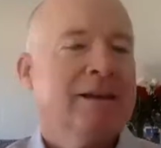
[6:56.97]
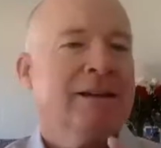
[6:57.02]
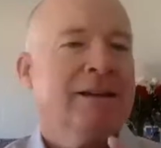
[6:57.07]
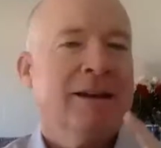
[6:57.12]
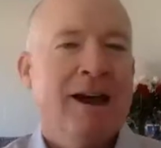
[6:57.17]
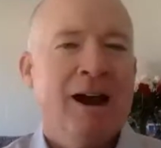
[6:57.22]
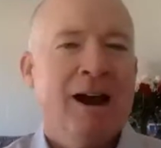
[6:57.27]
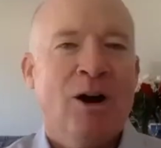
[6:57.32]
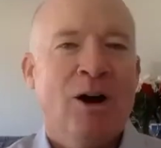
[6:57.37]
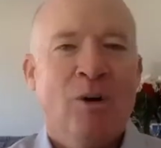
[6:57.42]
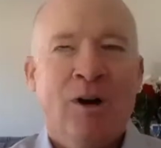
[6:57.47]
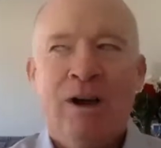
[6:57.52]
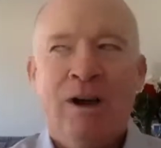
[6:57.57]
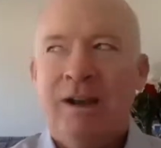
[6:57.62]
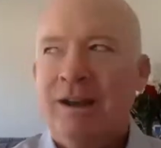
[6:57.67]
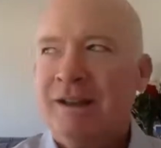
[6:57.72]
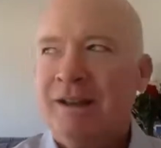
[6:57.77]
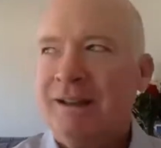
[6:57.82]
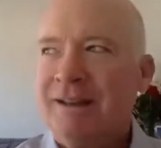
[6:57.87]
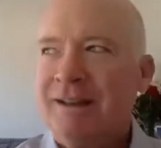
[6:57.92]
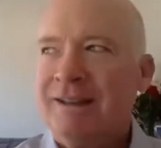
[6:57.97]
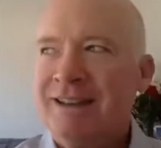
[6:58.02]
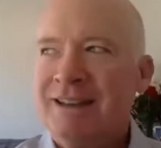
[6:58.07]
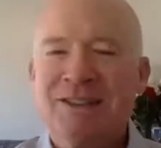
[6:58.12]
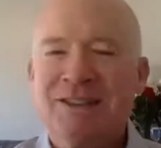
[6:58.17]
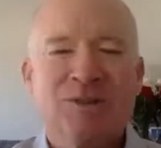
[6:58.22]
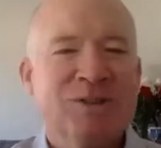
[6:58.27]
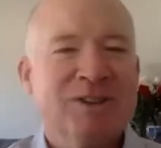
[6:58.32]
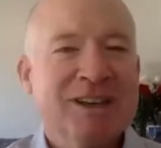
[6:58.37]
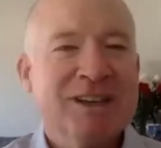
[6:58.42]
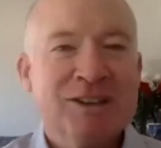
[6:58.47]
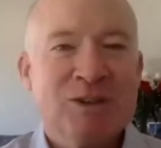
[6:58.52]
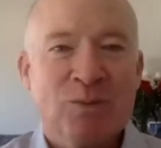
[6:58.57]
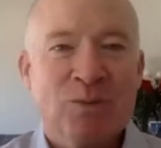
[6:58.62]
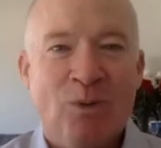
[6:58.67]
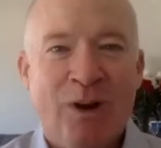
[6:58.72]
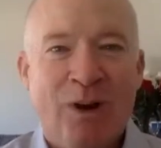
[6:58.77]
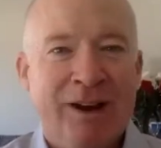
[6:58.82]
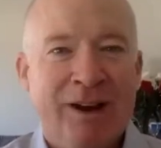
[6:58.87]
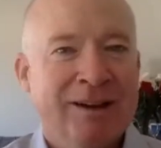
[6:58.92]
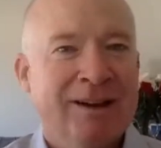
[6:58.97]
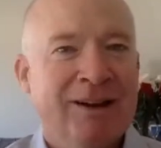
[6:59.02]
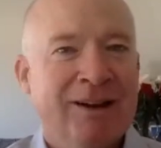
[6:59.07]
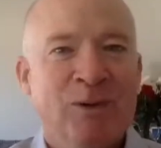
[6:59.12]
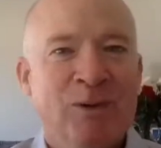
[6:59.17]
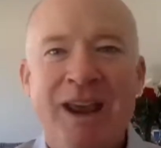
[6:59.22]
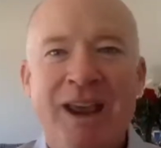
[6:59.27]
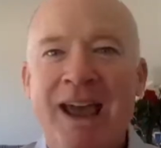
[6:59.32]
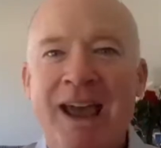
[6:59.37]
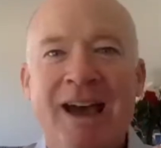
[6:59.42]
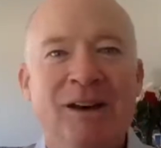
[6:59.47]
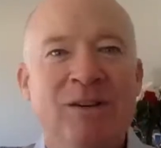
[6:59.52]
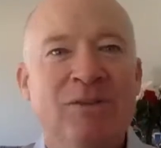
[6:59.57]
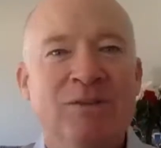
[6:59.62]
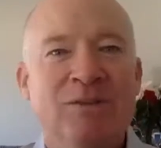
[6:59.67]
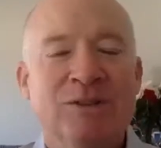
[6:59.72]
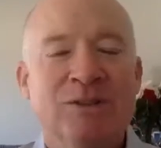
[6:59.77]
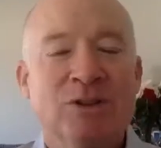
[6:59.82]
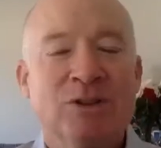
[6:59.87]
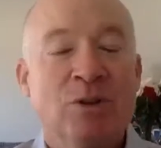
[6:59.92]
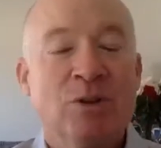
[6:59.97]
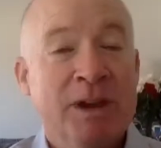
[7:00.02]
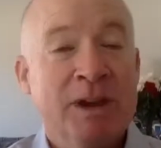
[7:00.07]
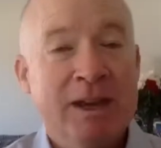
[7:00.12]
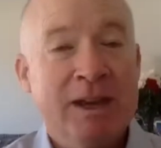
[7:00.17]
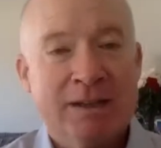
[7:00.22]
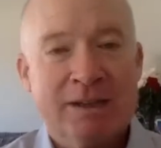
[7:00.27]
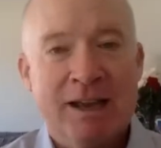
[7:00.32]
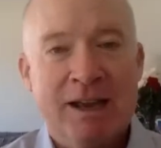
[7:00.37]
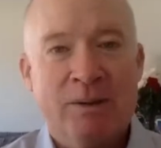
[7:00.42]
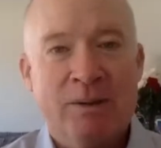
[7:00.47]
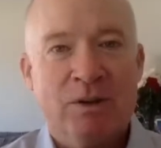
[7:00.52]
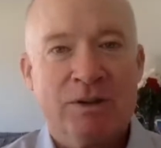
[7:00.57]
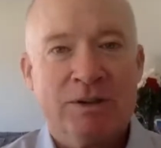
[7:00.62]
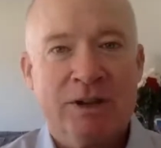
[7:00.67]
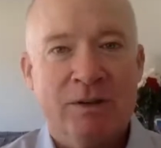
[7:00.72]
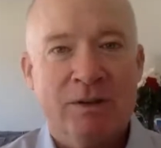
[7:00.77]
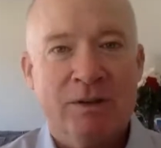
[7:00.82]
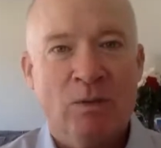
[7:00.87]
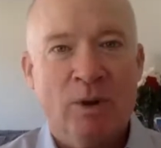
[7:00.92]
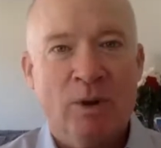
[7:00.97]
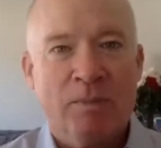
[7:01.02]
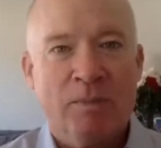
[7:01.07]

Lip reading: Now, this one, we have so many examples of where